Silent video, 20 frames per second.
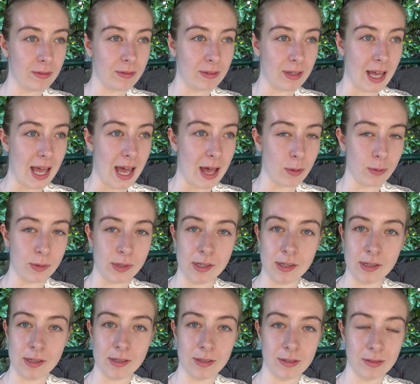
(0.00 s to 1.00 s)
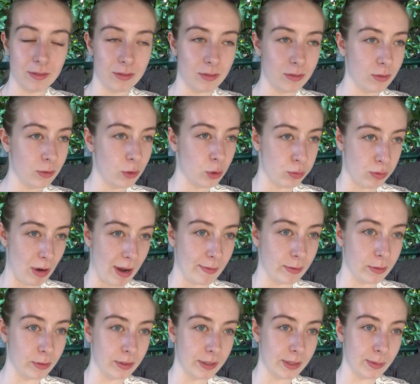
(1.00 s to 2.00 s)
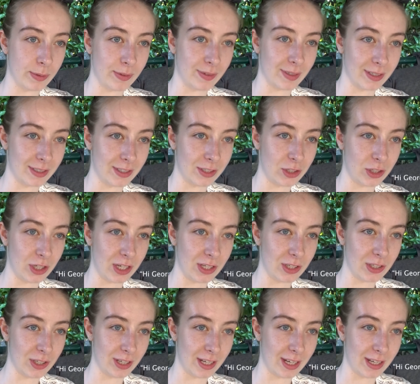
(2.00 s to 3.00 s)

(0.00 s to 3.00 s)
houses and travel that we've had to change and